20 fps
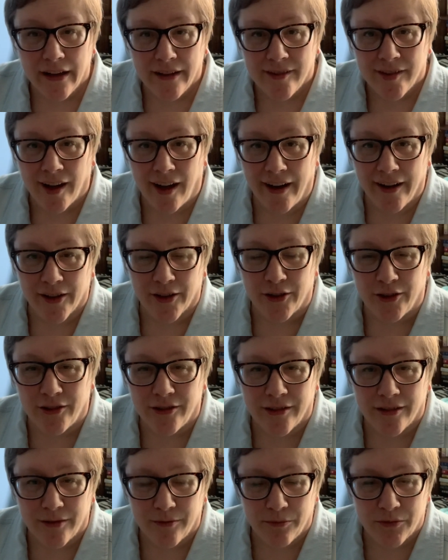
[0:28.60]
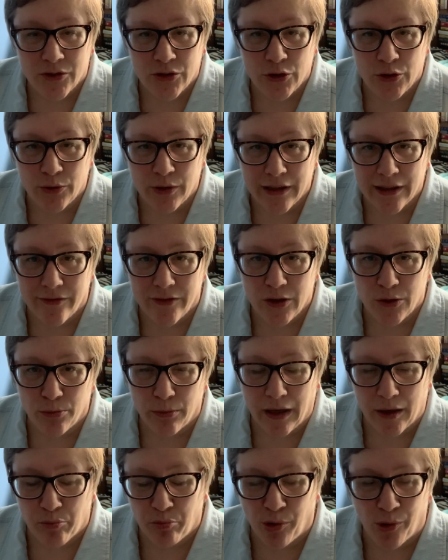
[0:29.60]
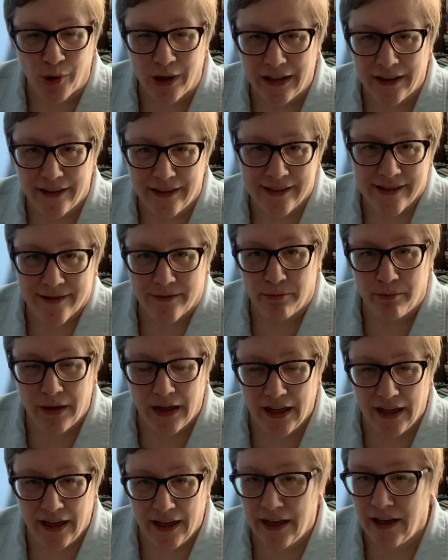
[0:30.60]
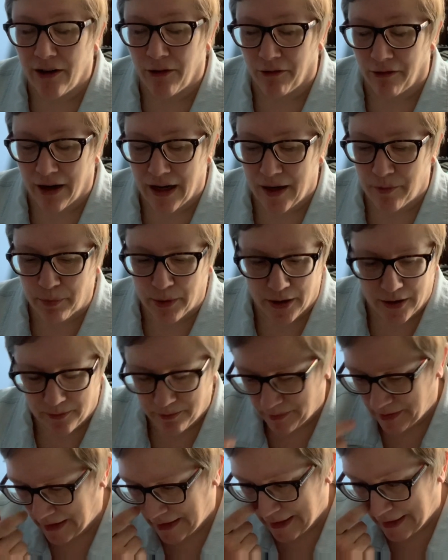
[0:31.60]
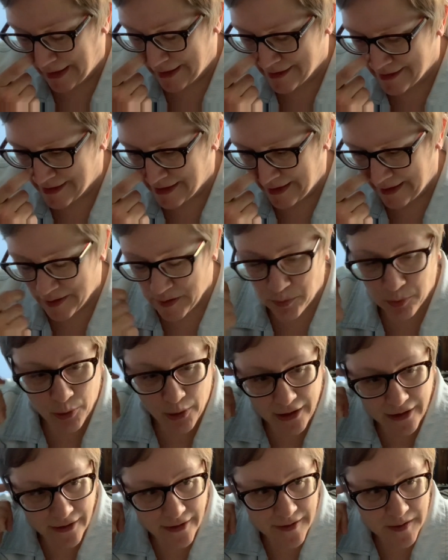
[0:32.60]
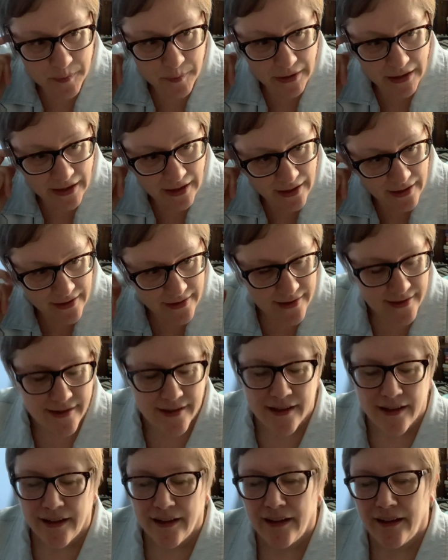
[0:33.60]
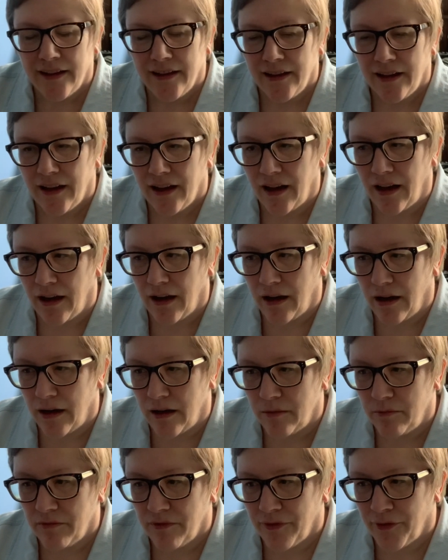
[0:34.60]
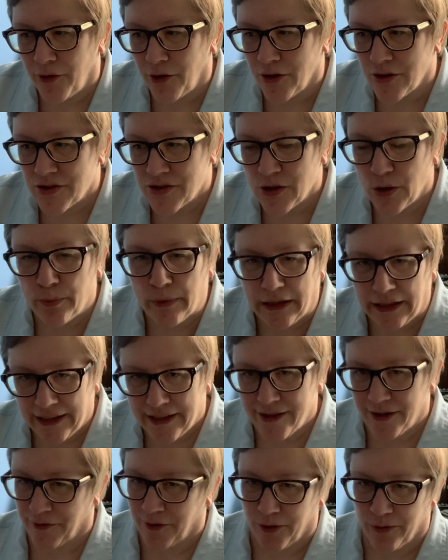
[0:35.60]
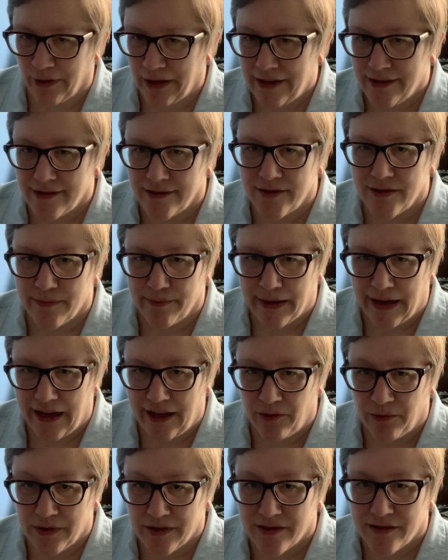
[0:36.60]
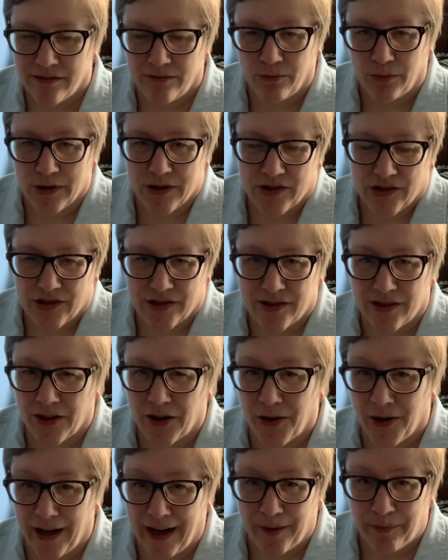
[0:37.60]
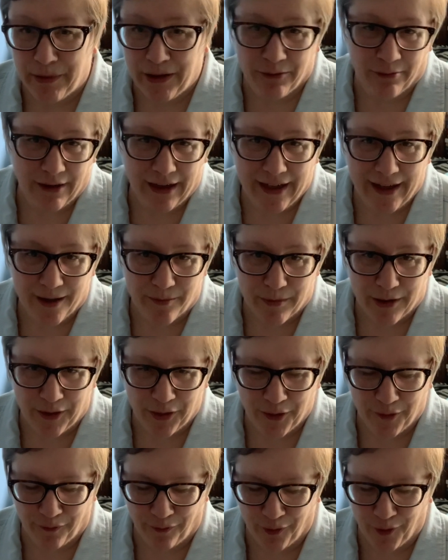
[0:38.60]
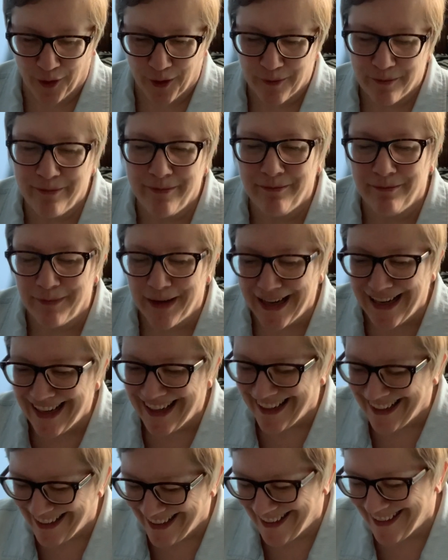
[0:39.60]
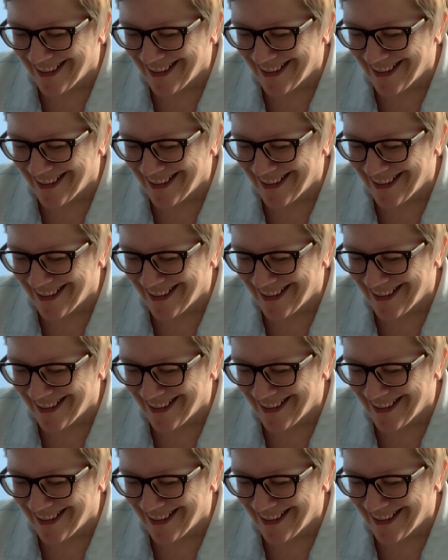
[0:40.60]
title, to give you my pointless May wrap-up. And I say it's pointless because for so many different reasons, May was just a crappy reading month for me.